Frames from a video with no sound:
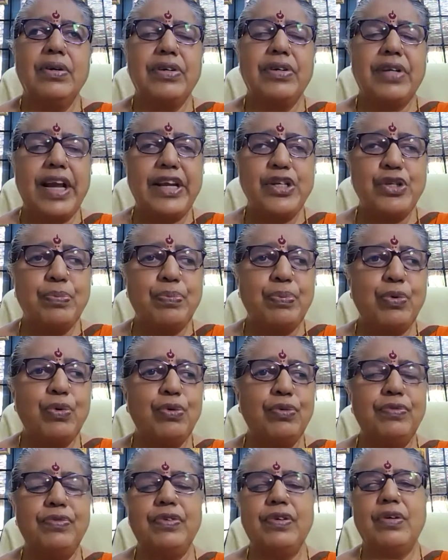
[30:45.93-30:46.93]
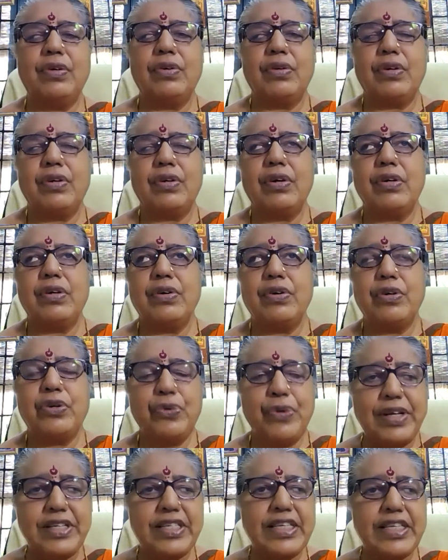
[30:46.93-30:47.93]
trying to prove or
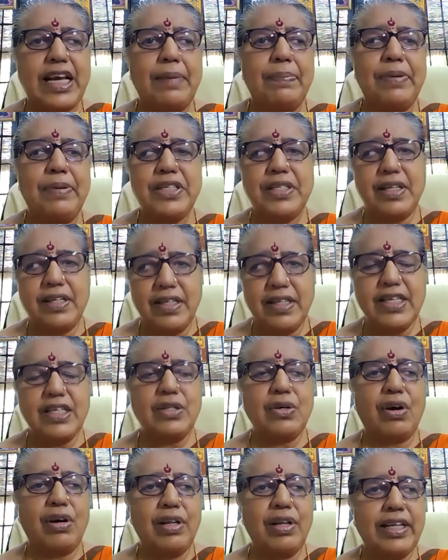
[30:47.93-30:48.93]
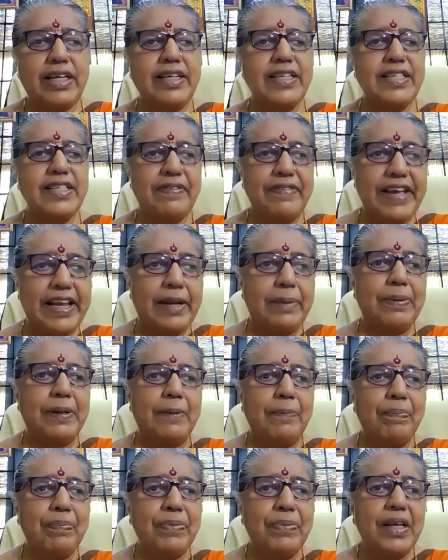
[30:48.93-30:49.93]
to establish that this is all that is available.
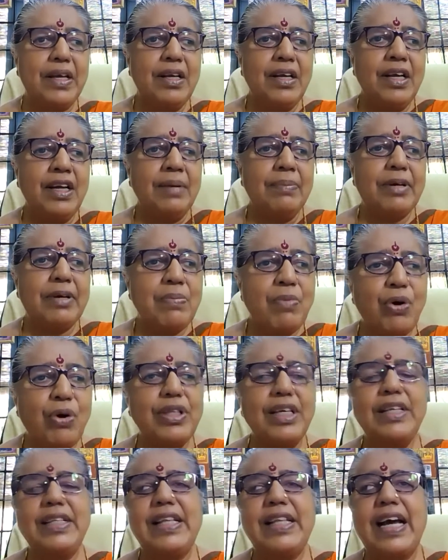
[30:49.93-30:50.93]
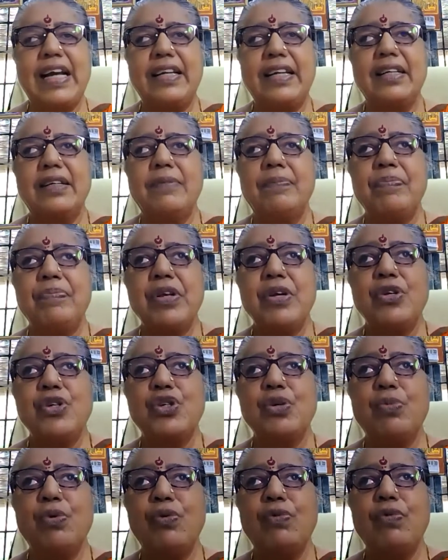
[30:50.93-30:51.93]
But more than that,
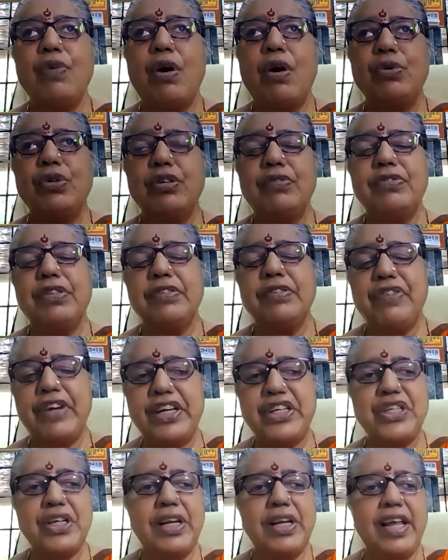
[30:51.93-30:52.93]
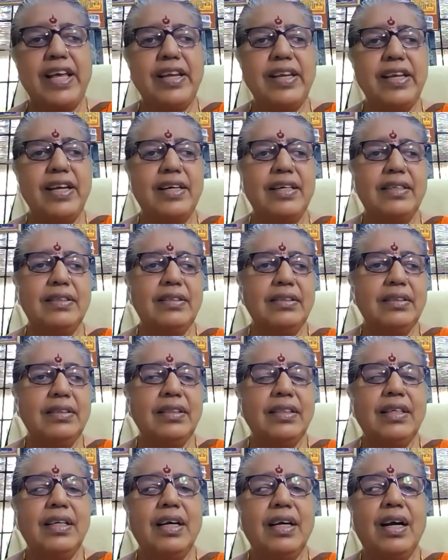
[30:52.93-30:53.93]
to move out of the friction area,
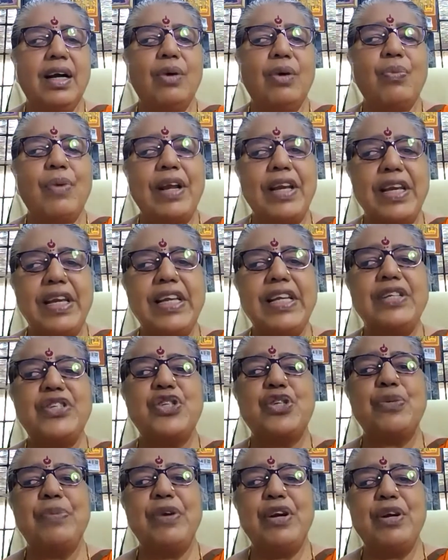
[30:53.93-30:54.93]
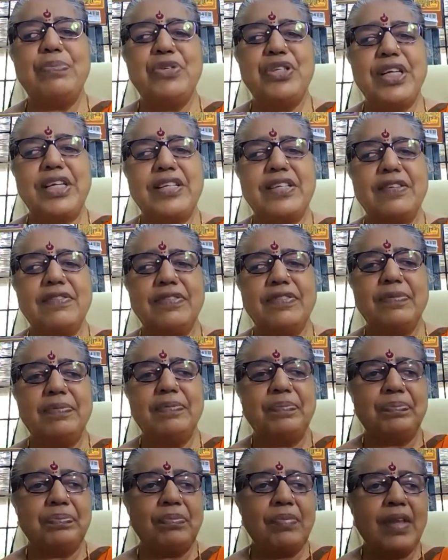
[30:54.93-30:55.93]
one needs to be objective
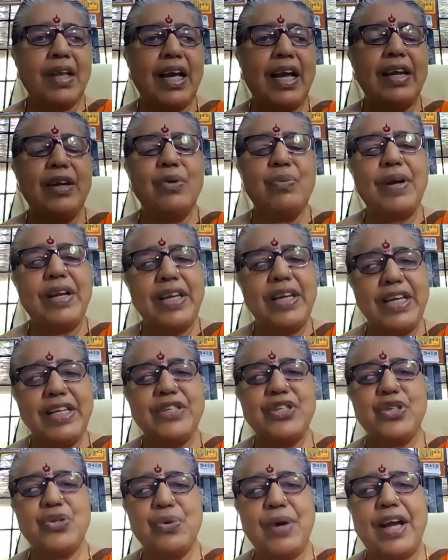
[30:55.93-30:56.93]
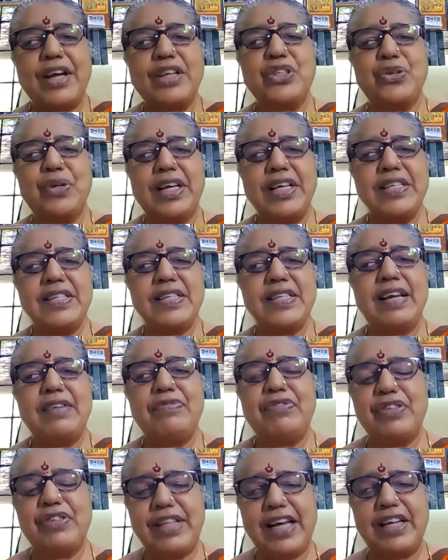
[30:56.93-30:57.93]
and one needs to actualize.
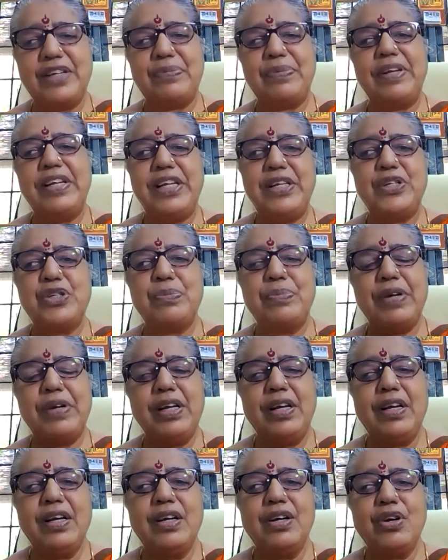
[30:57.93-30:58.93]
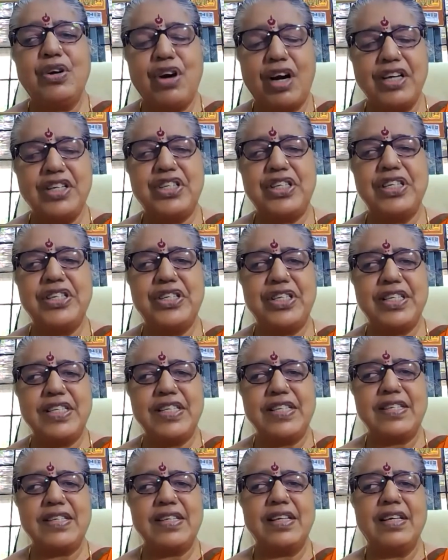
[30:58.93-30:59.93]
And for that, we need to be
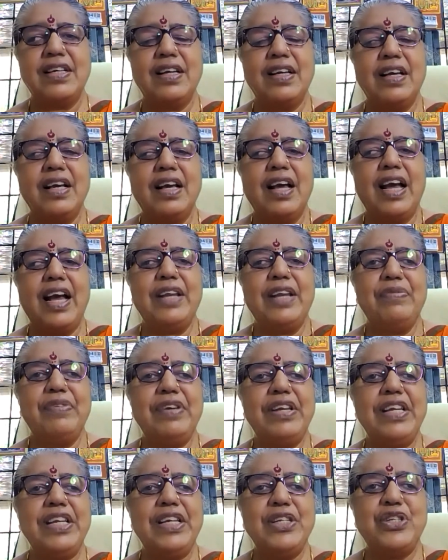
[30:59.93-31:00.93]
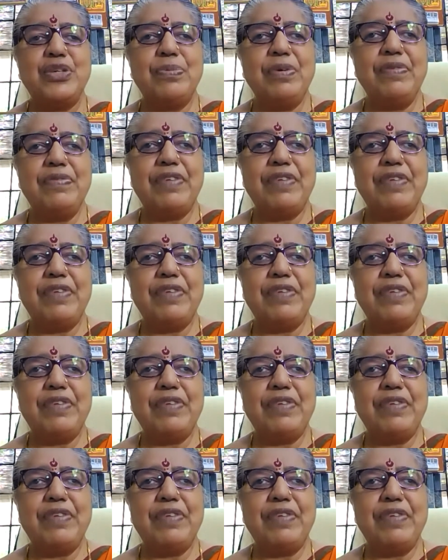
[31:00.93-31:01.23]
conscientious and we need to be